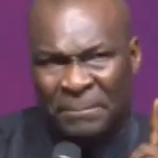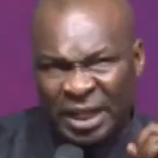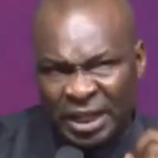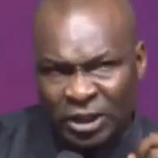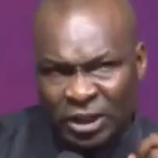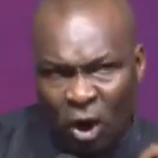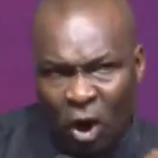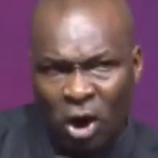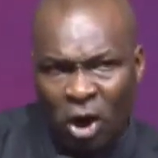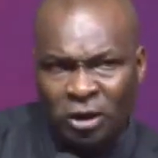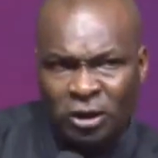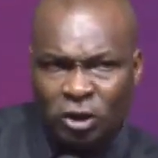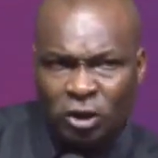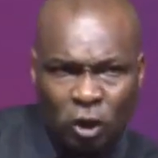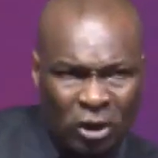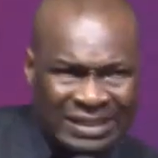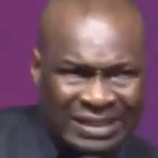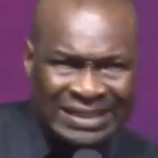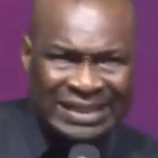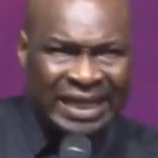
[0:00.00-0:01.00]
beyond
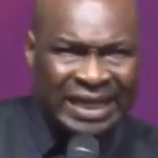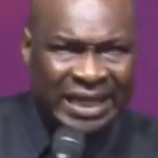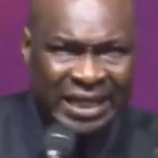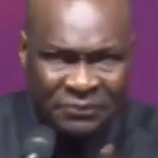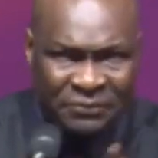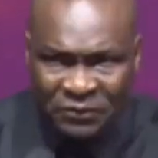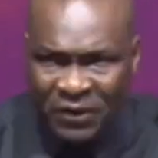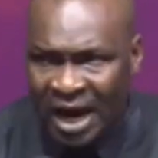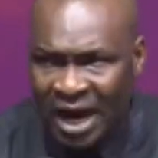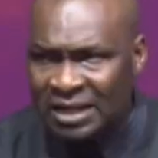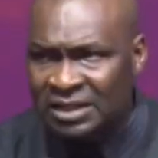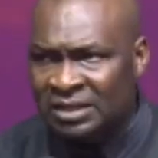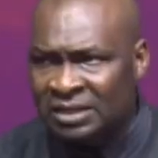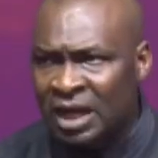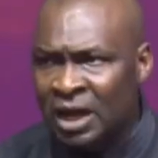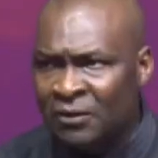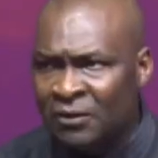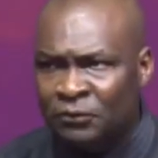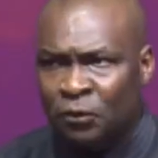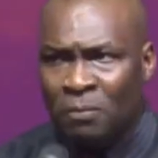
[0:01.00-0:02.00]
just deliverance
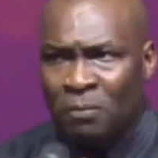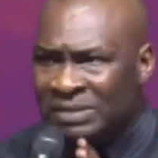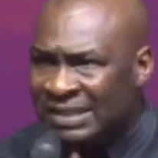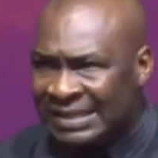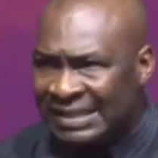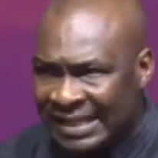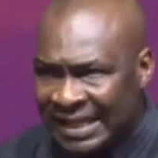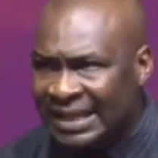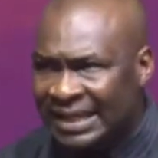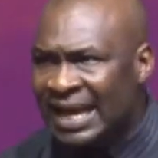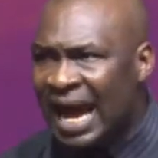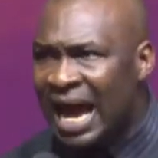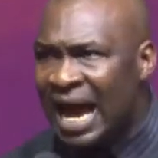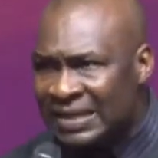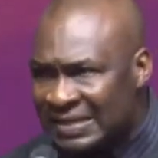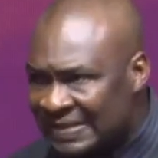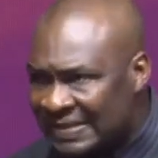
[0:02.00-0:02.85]
from sin and